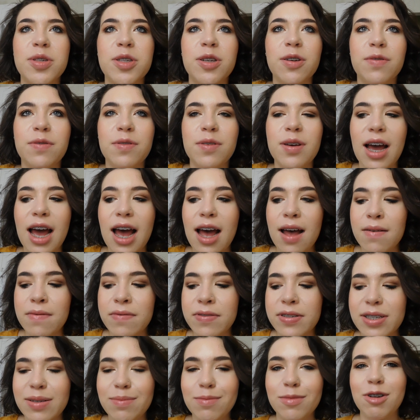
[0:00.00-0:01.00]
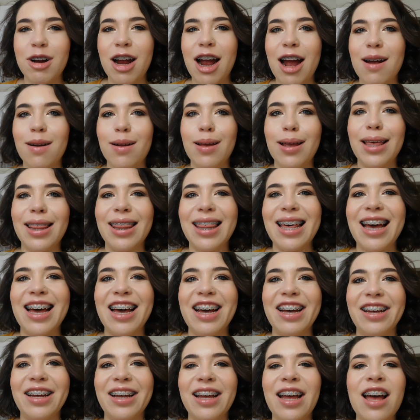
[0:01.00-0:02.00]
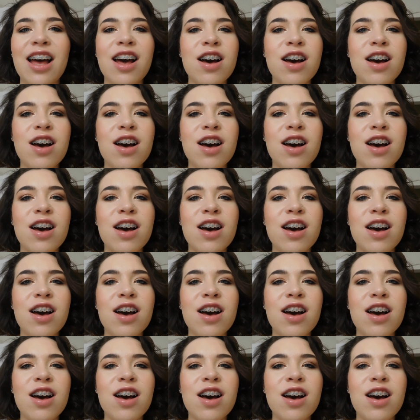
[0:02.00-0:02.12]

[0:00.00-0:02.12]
So if you have some crowding that